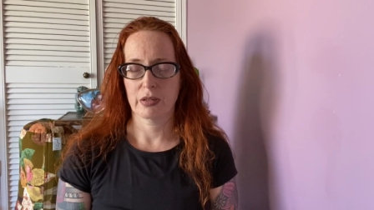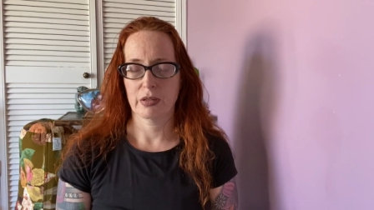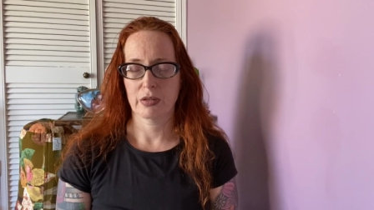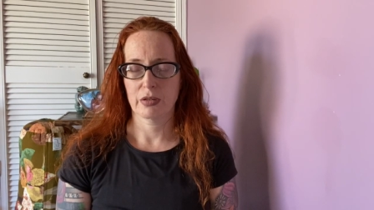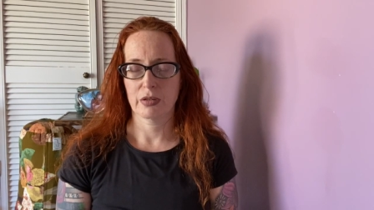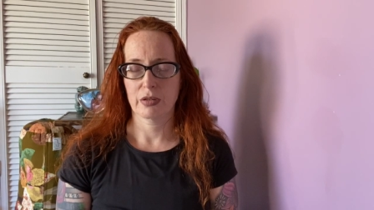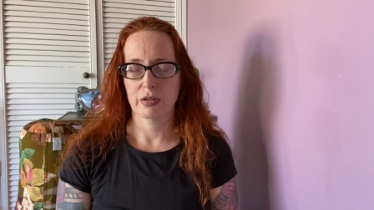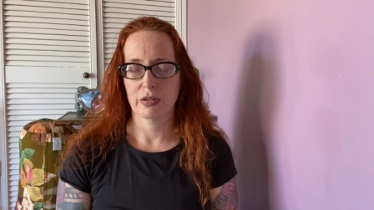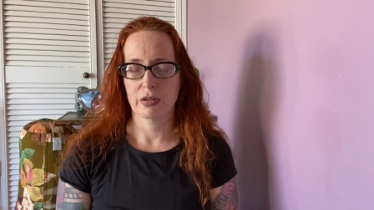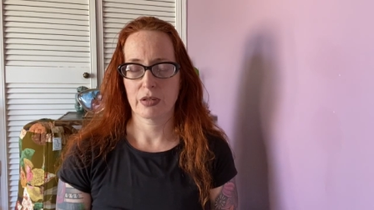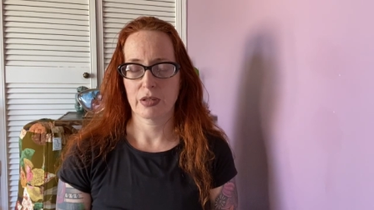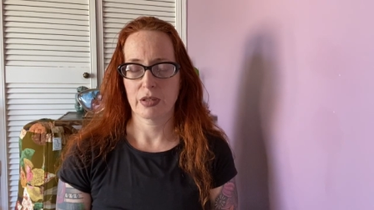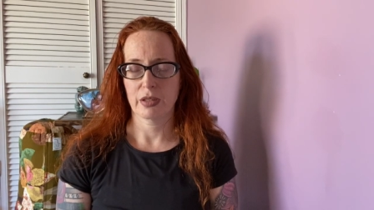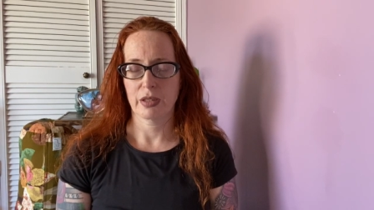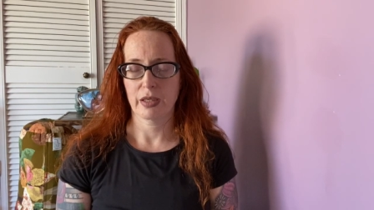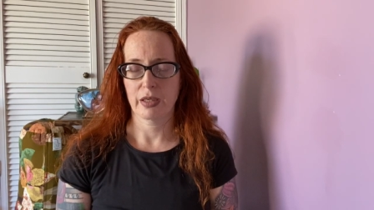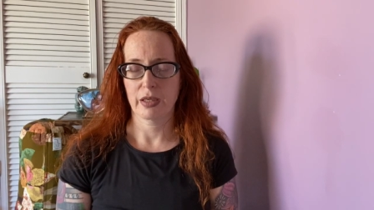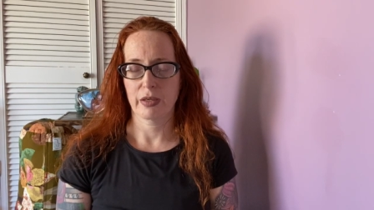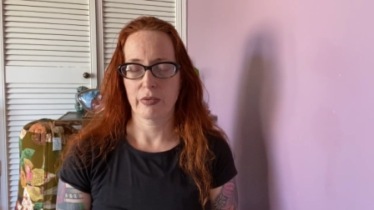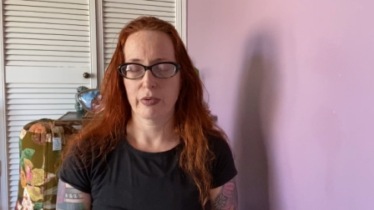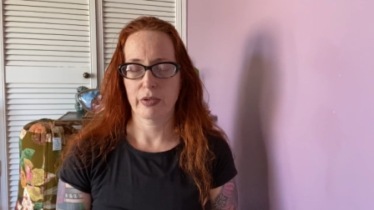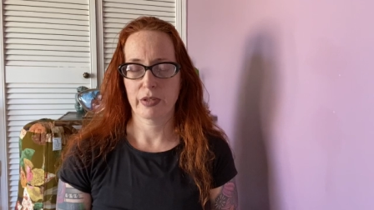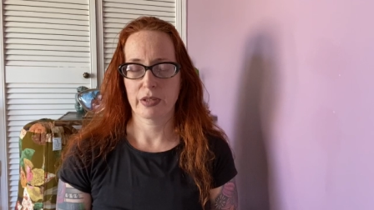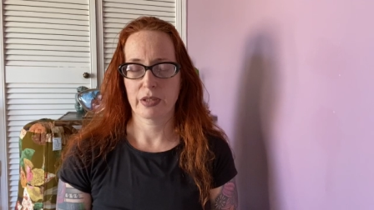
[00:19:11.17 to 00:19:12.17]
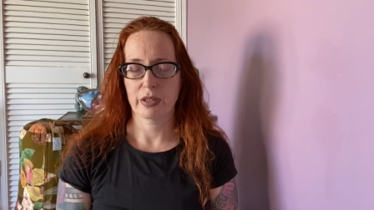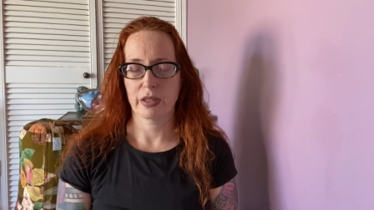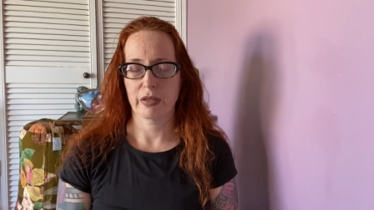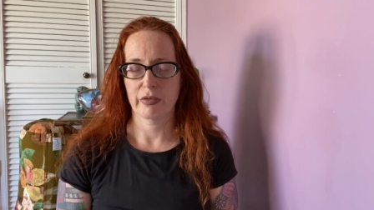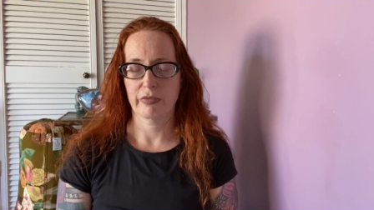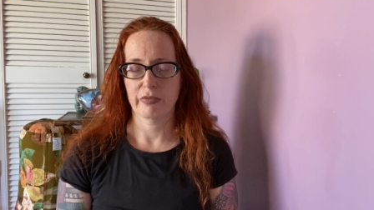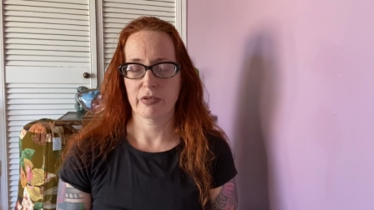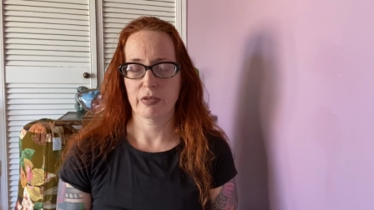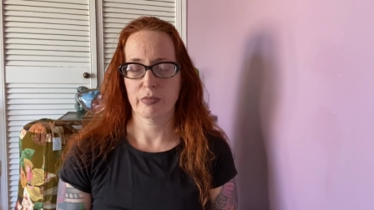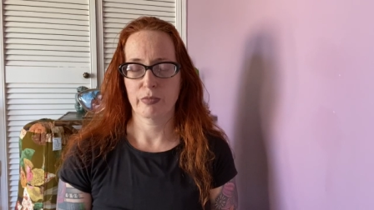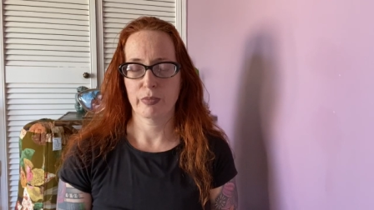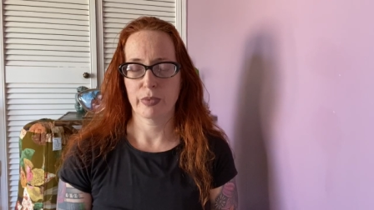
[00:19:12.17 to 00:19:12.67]
Just allow yourself
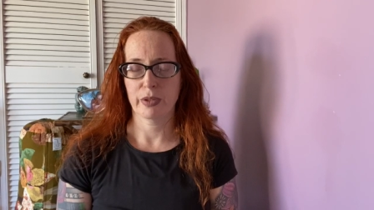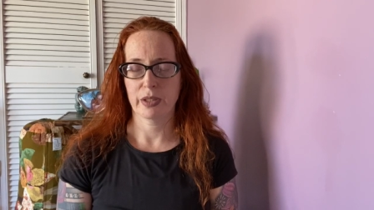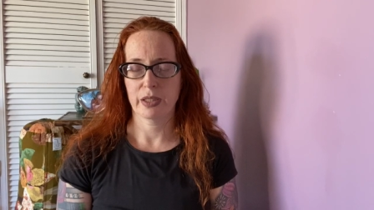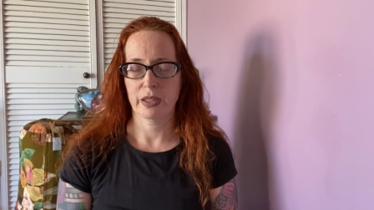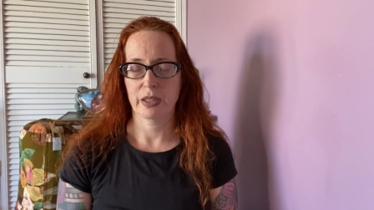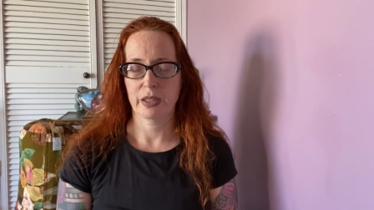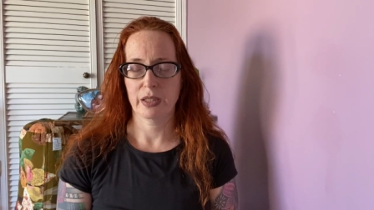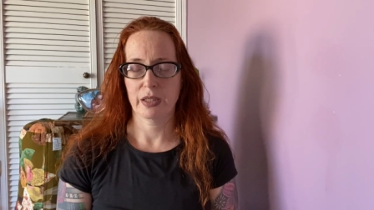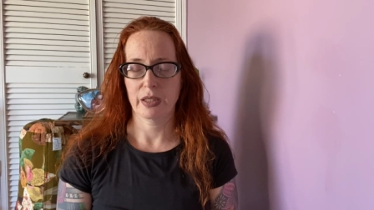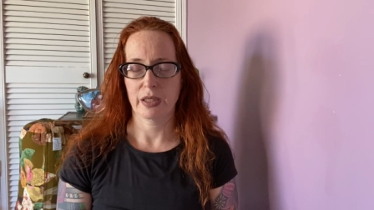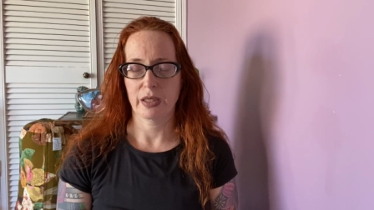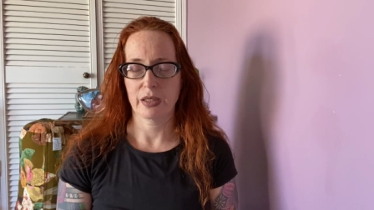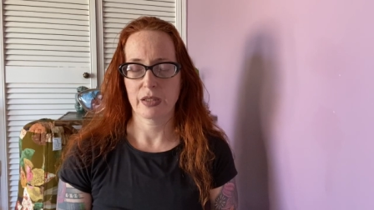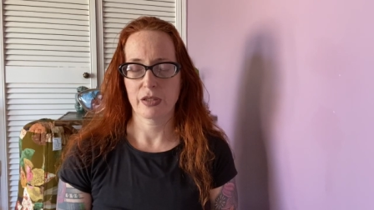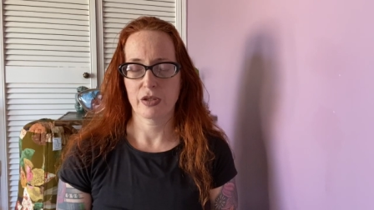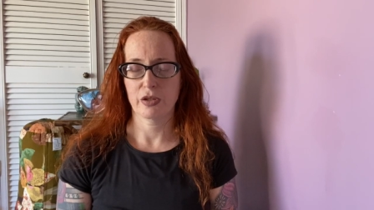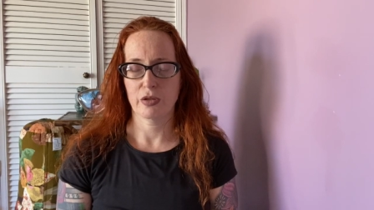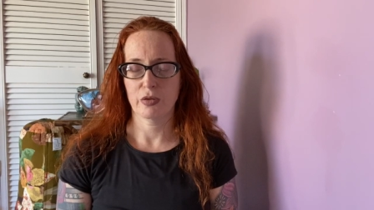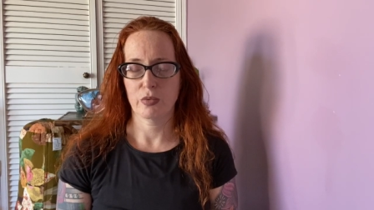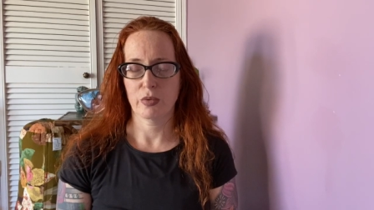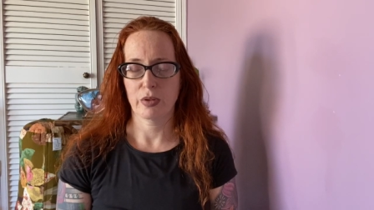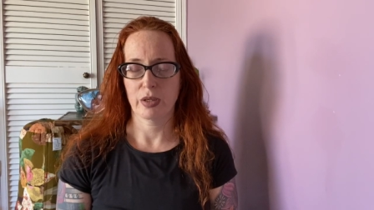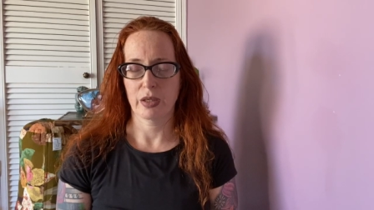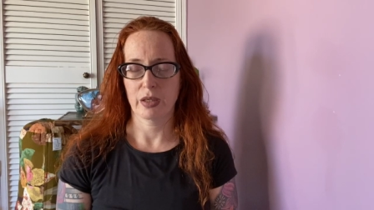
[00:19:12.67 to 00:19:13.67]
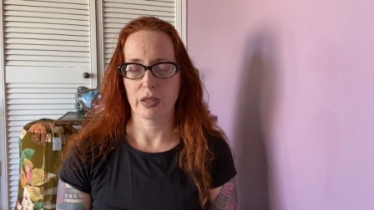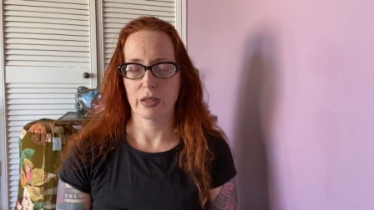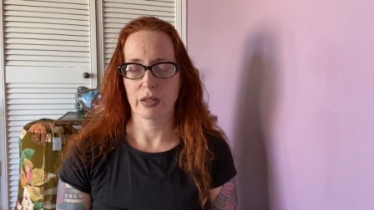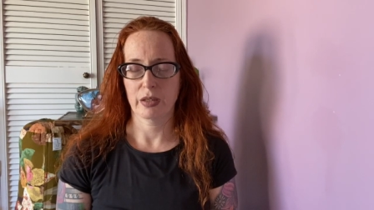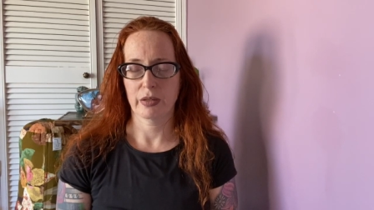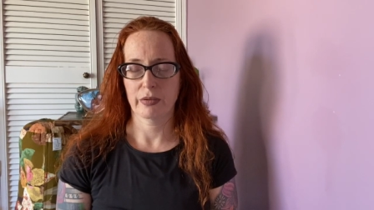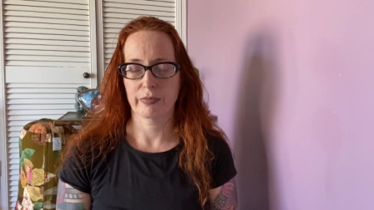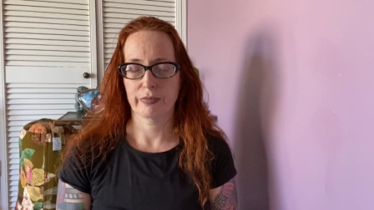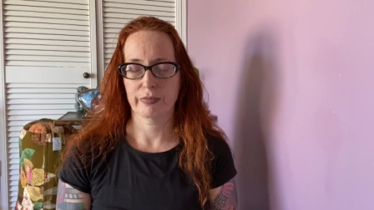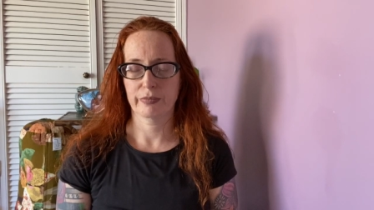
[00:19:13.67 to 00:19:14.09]
to be as you are.